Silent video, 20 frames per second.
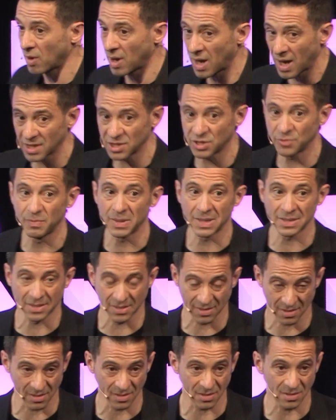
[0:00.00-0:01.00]
large
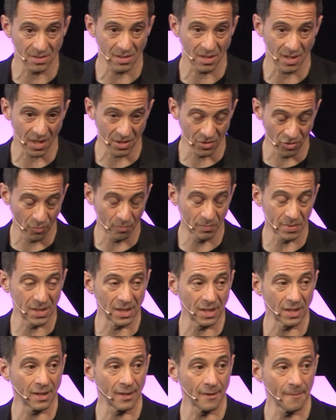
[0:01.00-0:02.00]
businesses
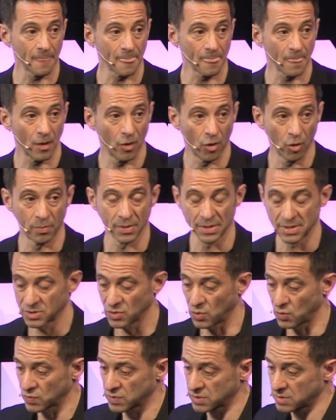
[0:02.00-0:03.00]
adopting open
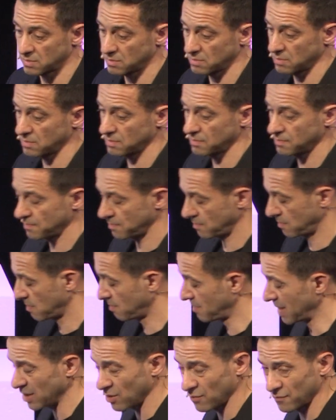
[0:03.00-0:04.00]
source.
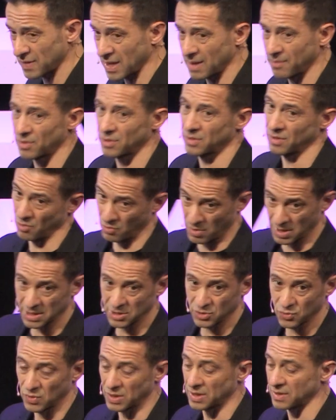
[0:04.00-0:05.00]
Many of them are already
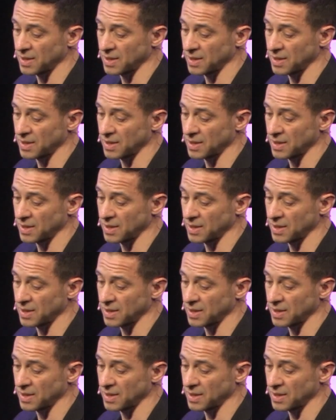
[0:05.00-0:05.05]
doing